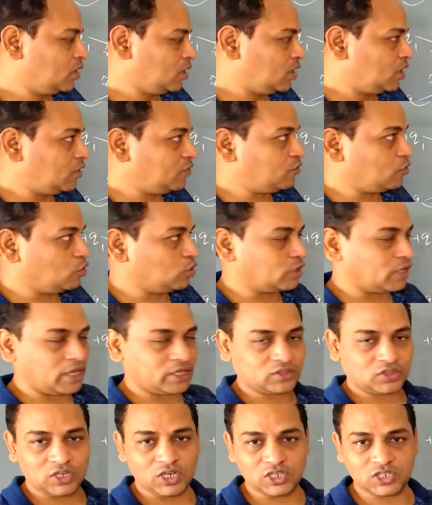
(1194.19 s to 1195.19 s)
If you
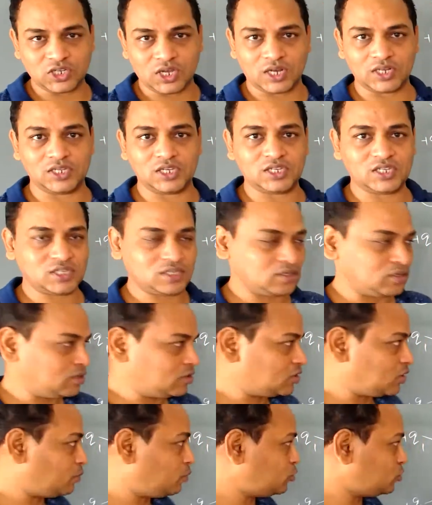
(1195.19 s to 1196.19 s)
take 3 charges,
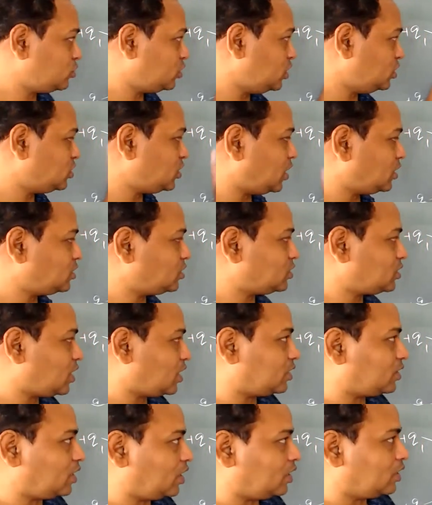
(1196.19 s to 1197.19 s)
suppose 3 charges
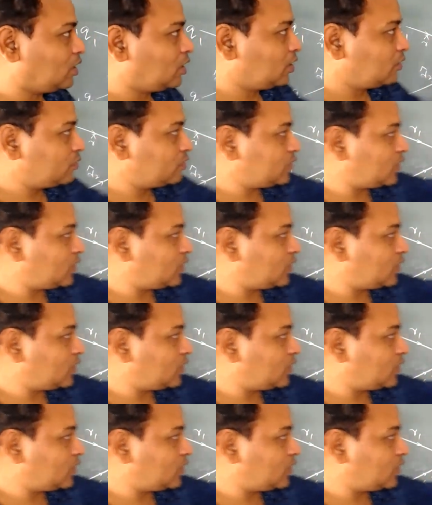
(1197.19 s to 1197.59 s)
are there,